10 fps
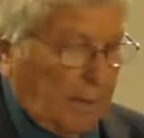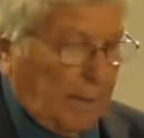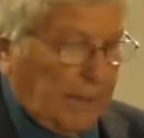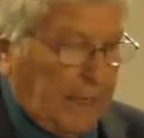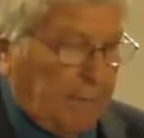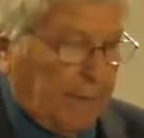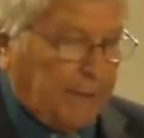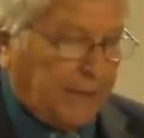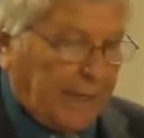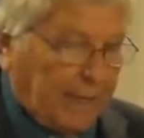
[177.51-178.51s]
and he be
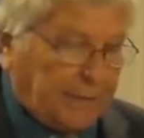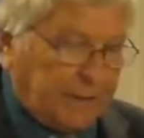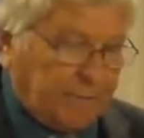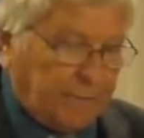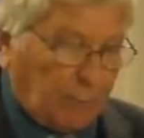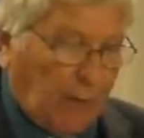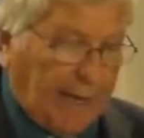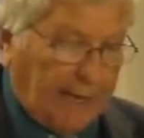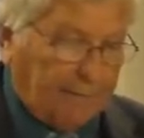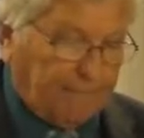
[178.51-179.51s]
jealous of his
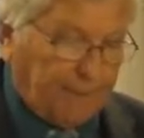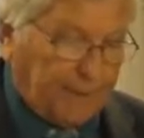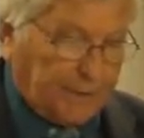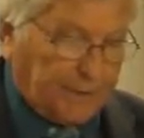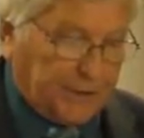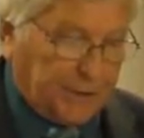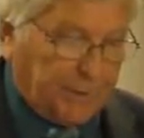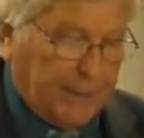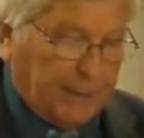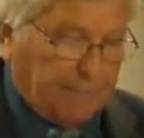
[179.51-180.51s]
wife, and she
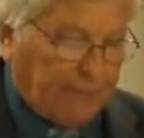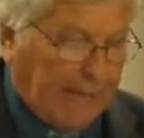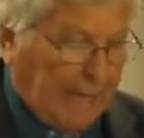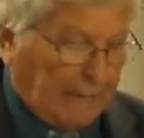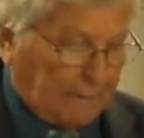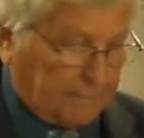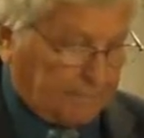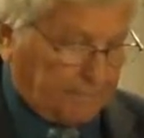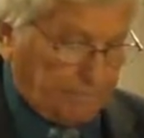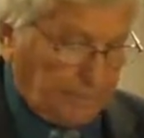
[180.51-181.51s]
be defiled.
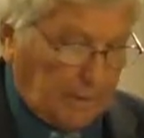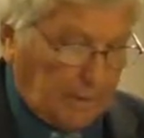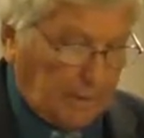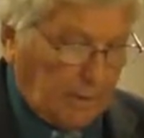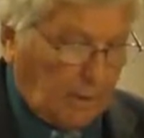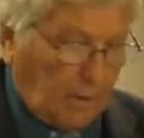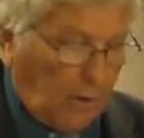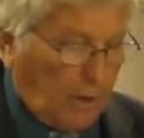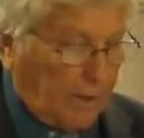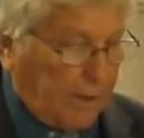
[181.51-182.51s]
Or